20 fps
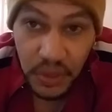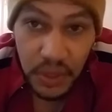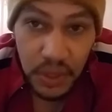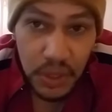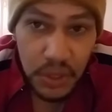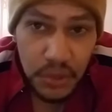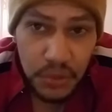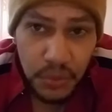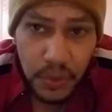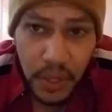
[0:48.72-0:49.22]

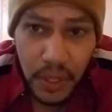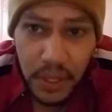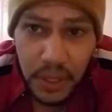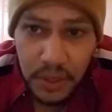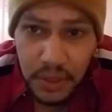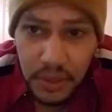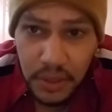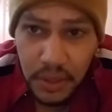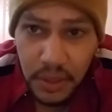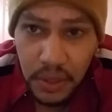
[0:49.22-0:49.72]
it's really
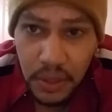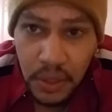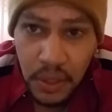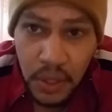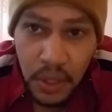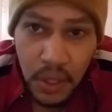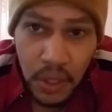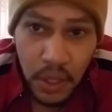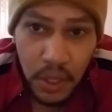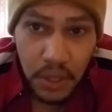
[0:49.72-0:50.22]
easy.
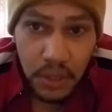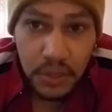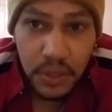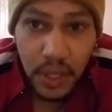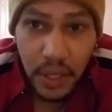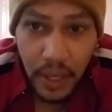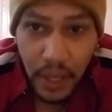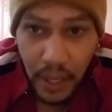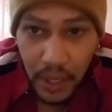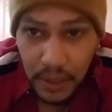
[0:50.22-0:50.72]
It's an
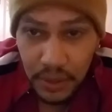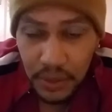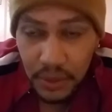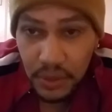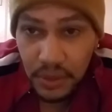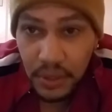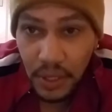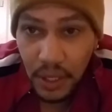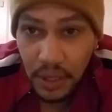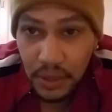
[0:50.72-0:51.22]

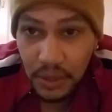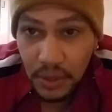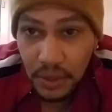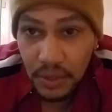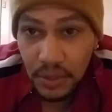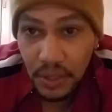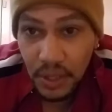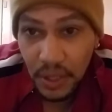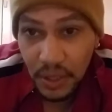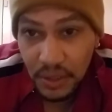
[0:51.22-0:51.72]
exercise that is
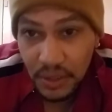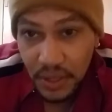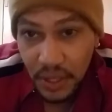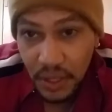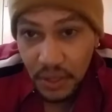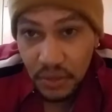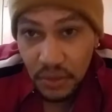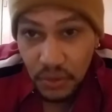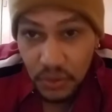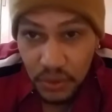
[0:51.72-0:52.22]
gonna take
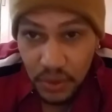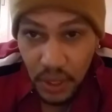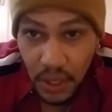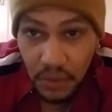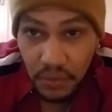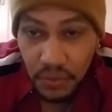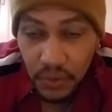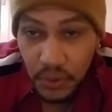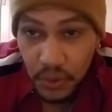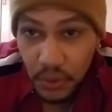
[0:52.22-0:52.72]
some time
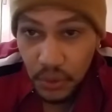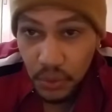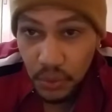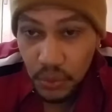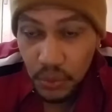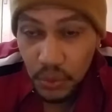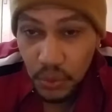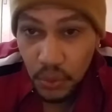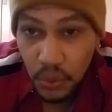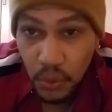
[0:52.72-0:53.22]
for you
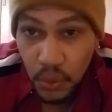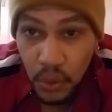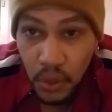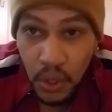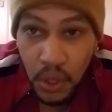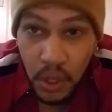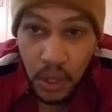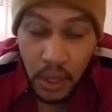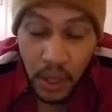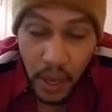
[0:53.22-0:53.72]
to
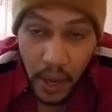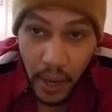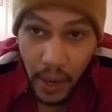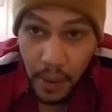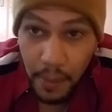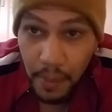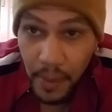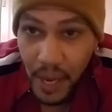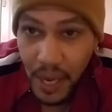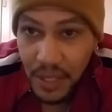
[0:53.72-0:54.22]

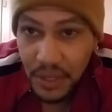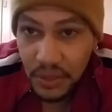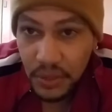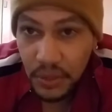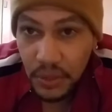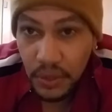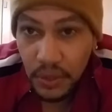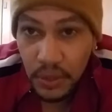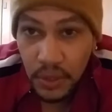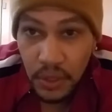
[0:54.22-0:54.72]

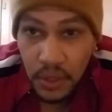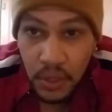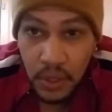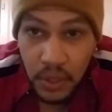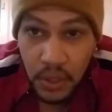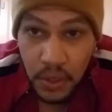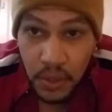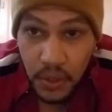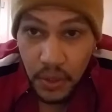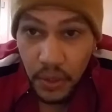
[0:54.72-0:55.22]
master.
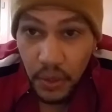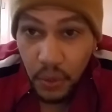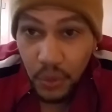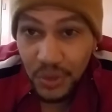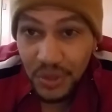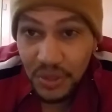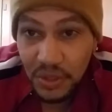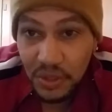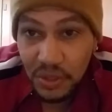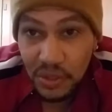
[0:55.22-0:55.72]
You know,
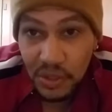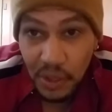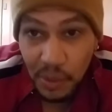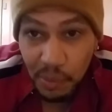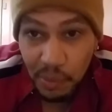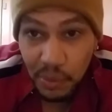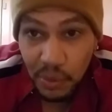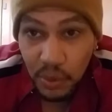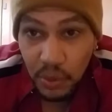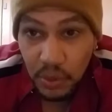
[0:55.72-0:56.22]
it's
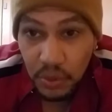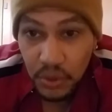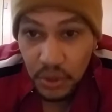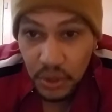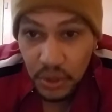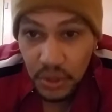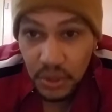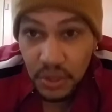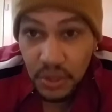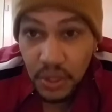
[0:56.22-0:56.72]
simple.
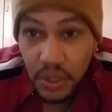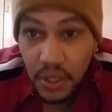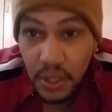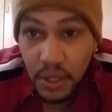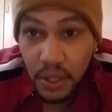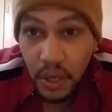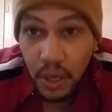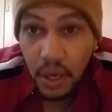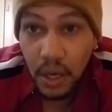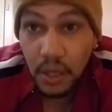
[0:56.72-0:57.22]
Just need
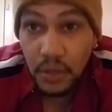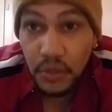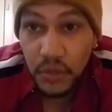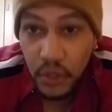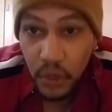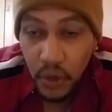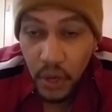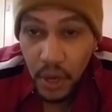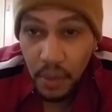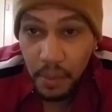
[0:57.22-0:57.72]
a
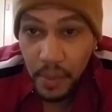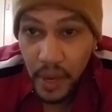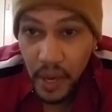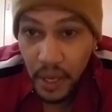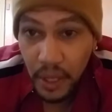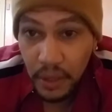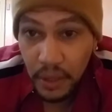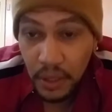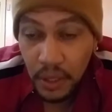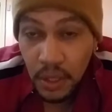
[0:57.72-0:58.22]
yoga
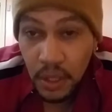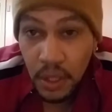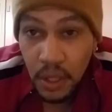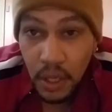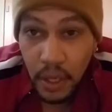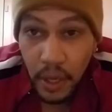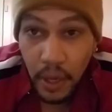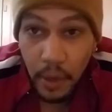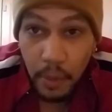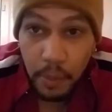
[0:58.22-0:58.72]
mat,
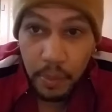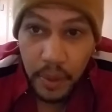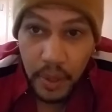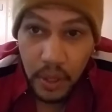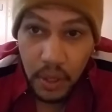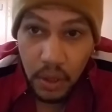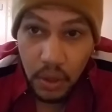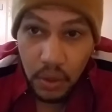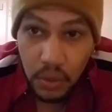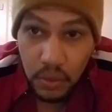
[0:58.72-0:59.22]
a
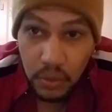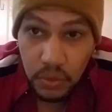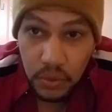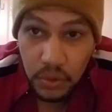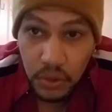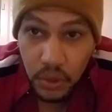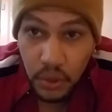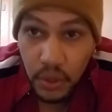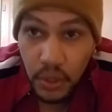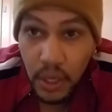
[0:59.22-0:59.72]
pillow,
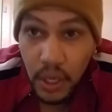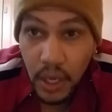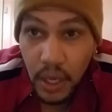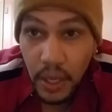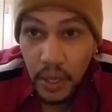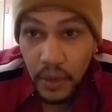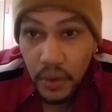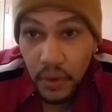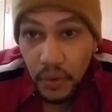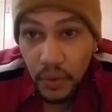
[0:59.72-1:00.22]
so you can lay
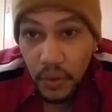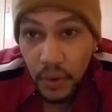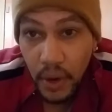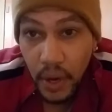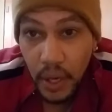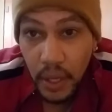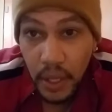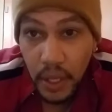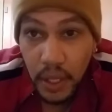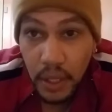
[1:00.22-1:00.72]
your
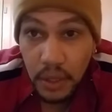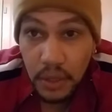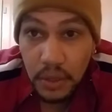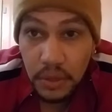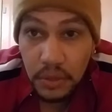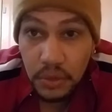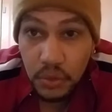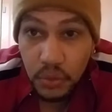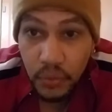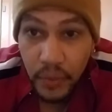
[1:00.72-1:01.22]
knees
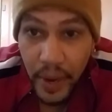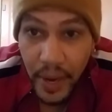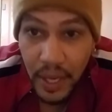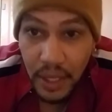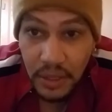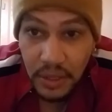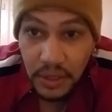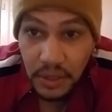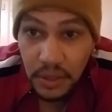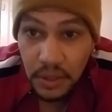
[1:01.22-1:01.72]
to
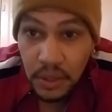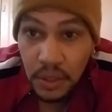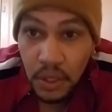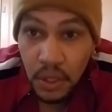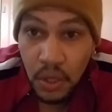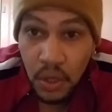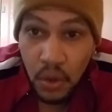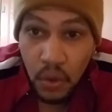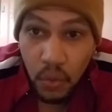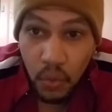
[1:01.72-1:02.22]
rest
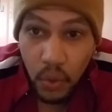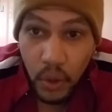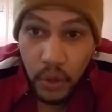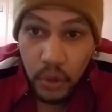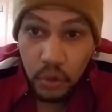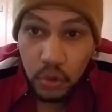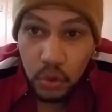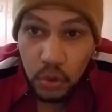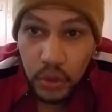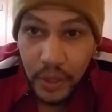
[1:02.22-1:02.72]
while you're
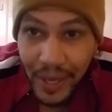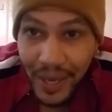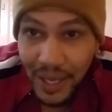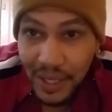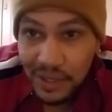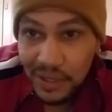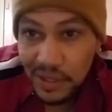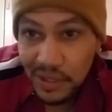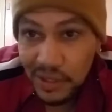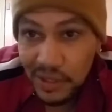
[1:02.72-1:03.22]
doing the
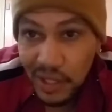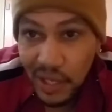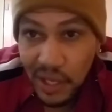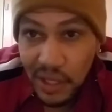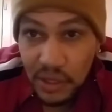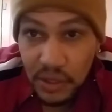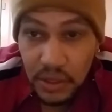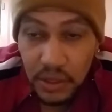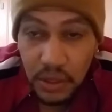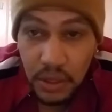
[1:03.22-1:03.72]

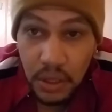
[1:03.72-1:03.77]
exercise,